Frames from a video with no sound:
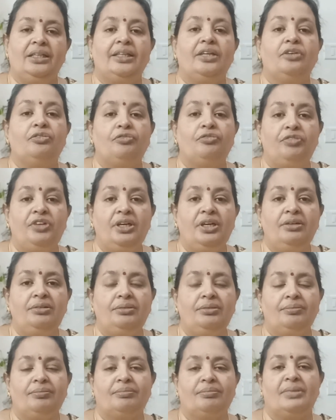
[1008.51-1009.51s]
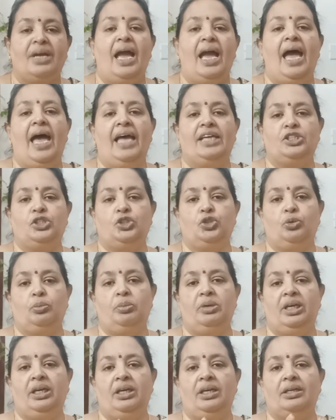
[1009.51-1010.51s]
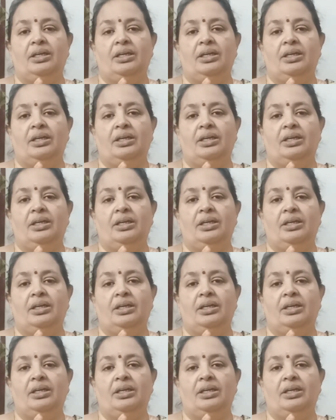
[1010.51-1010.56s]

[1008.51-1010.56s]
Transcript: The fear has to be